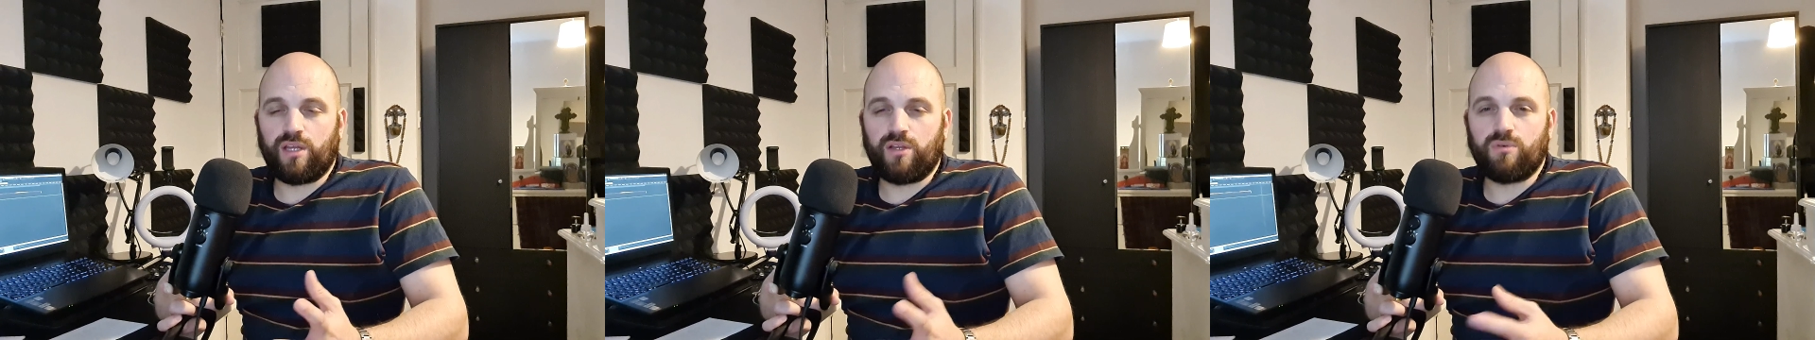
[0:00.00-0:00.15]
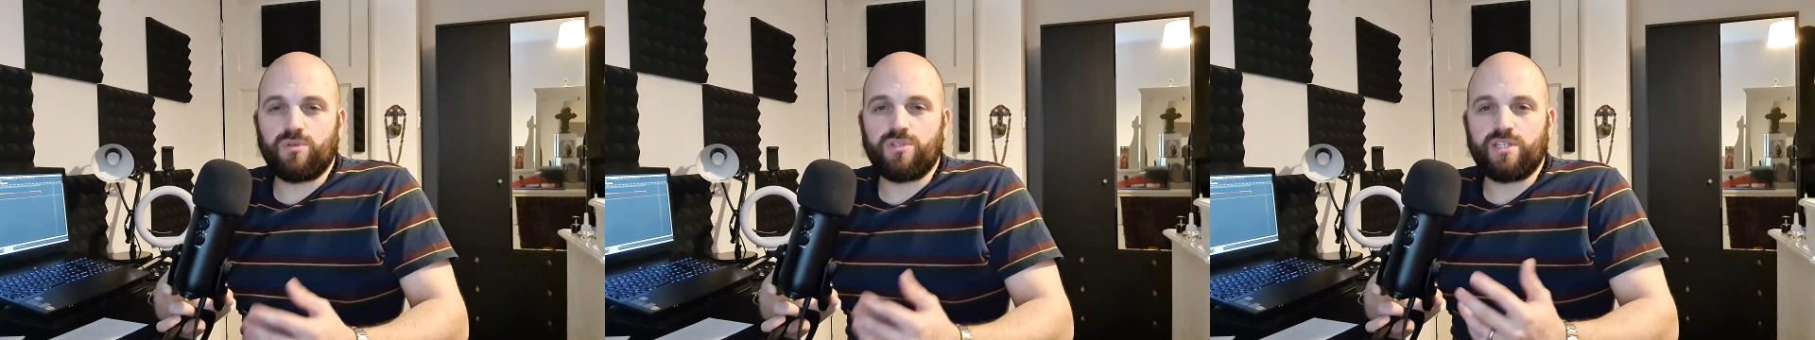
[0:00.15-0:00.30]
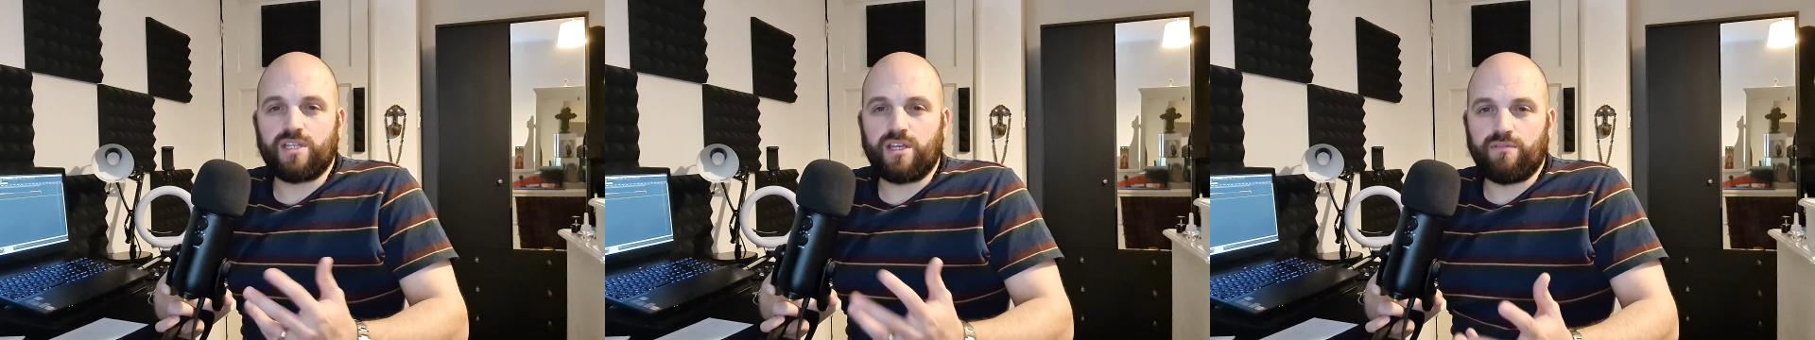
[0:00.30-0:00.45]
in
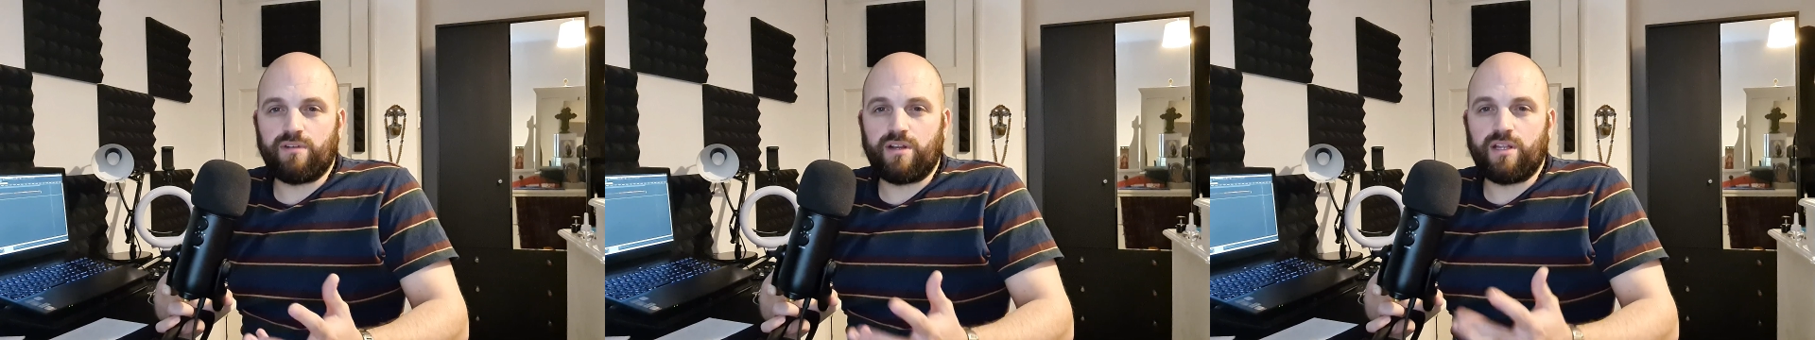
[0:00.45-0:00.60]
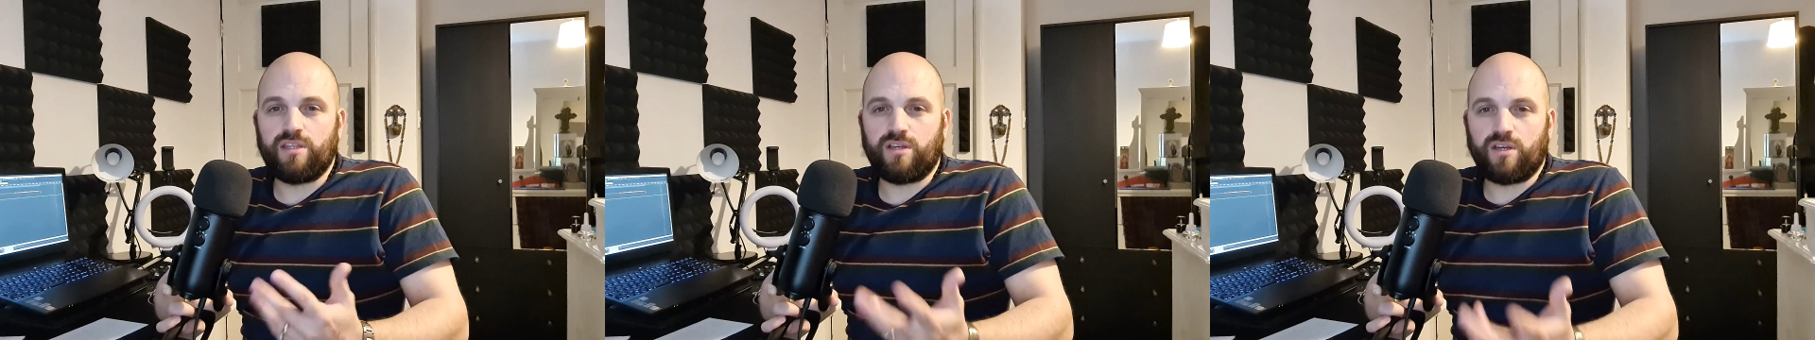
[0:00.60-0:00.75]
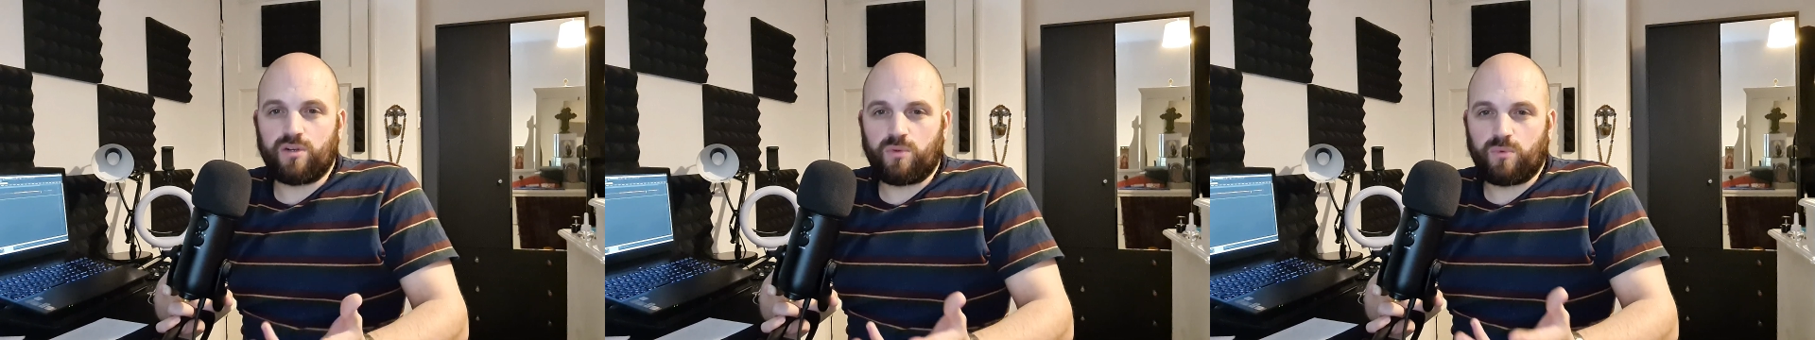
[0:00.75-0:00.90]
order to get ready
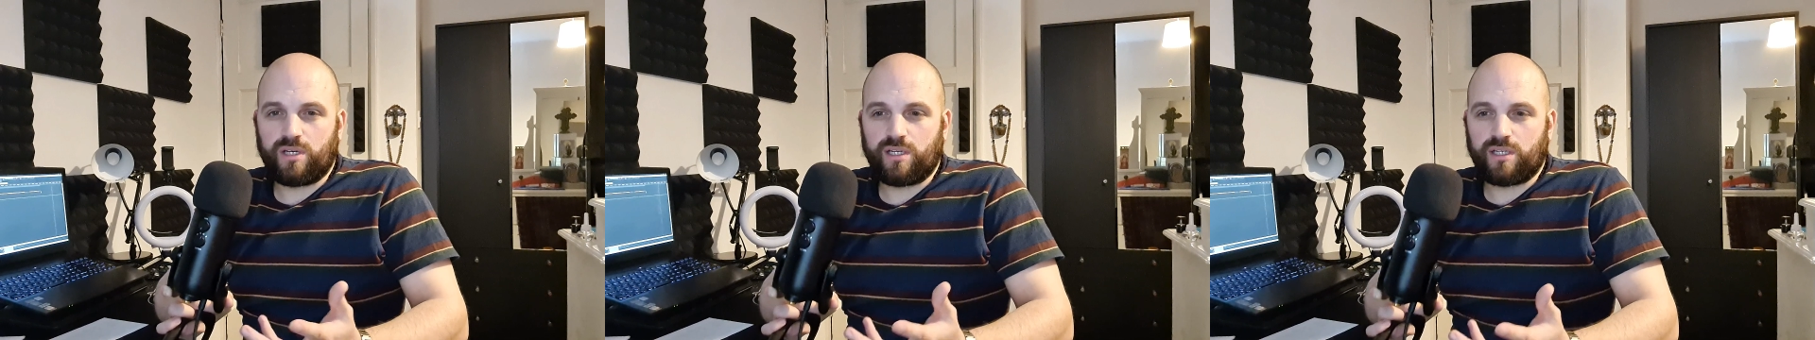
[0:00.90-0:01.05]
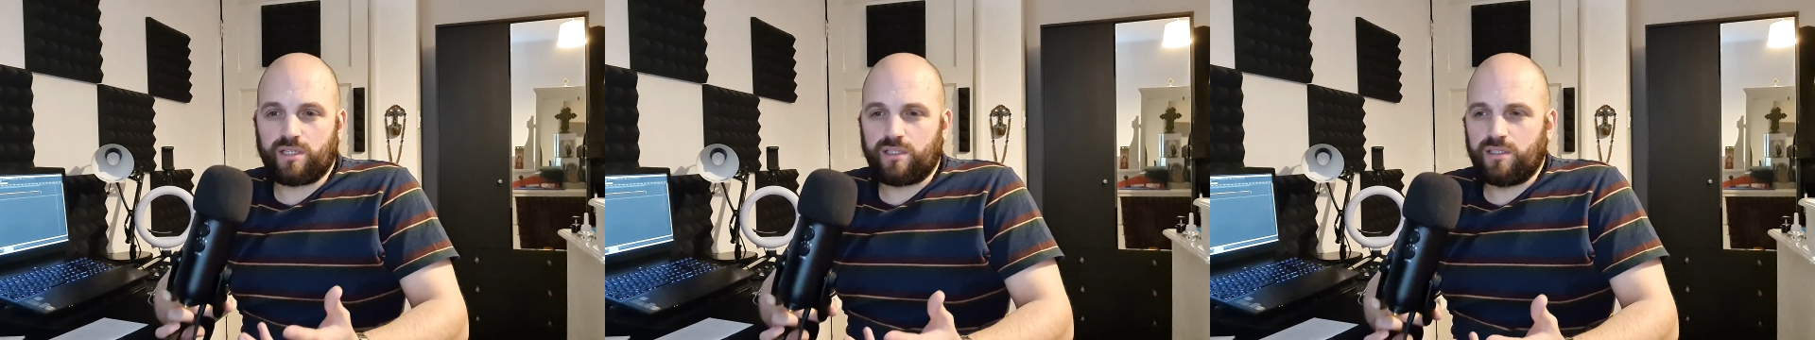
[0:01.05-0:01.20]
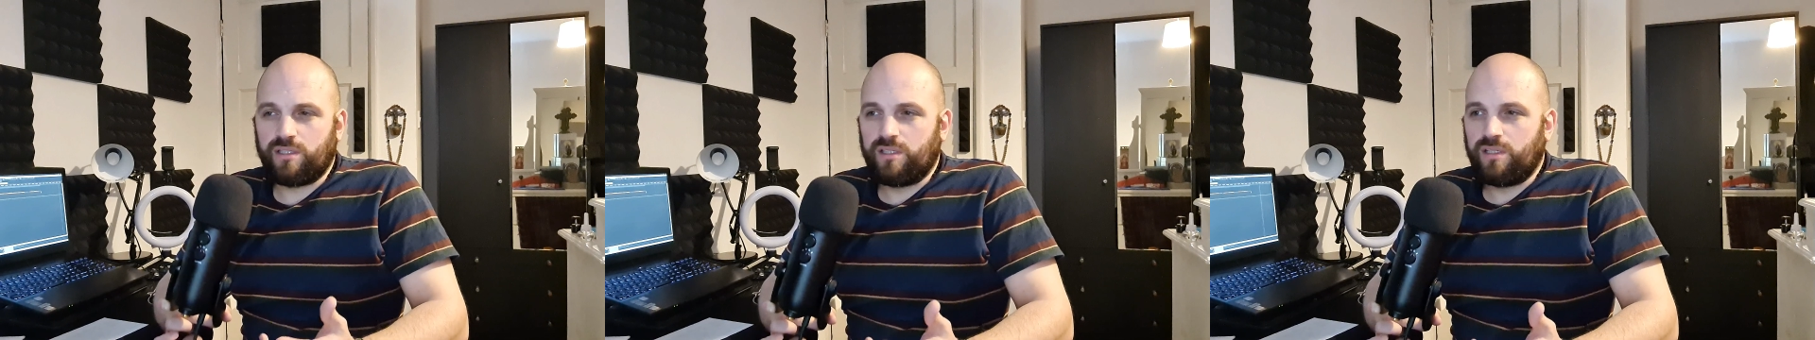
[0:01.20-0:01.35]
to go to
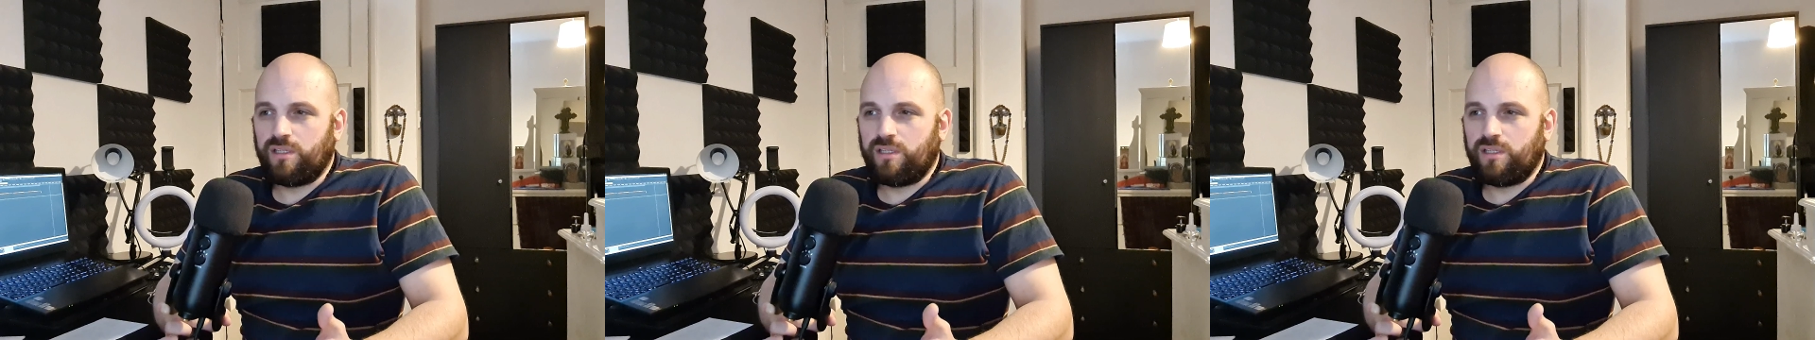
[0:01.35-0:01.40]
work.